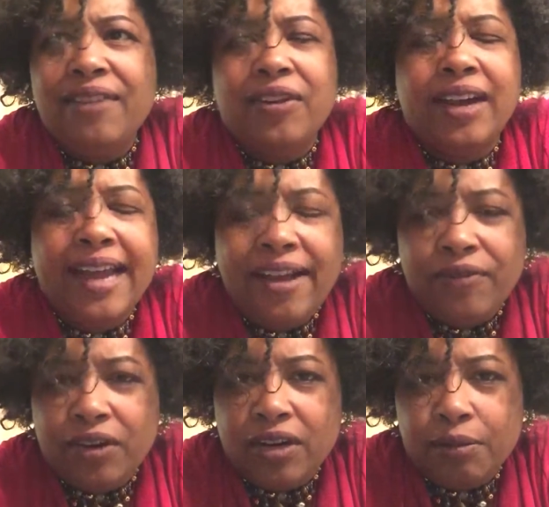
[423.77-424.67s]
ever,
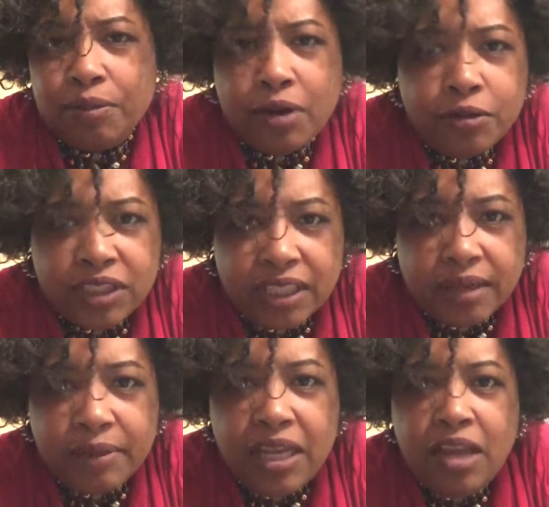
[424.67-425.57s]
ever approach
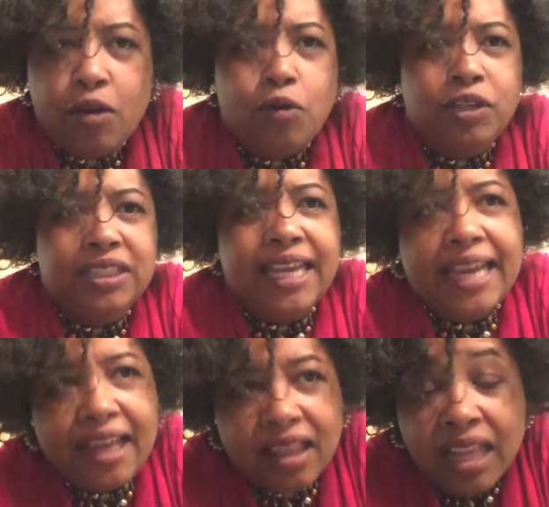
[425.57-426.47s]
him or say
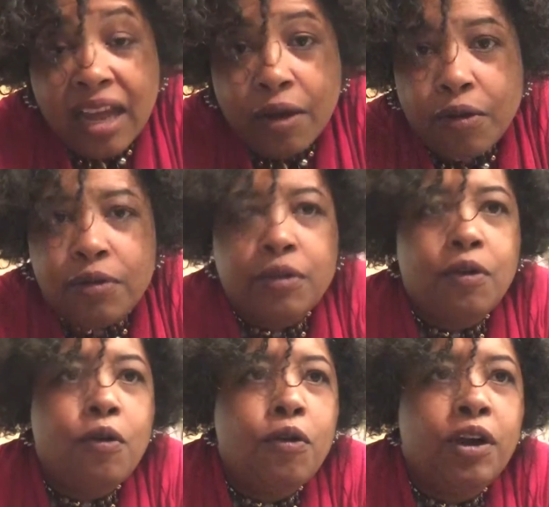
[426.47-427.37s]
hello
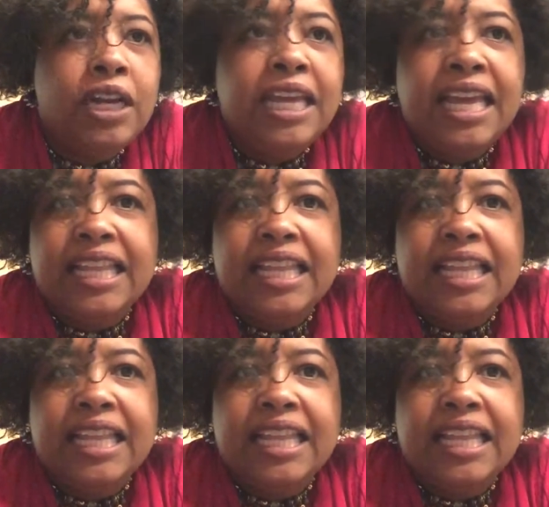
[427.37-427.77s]
or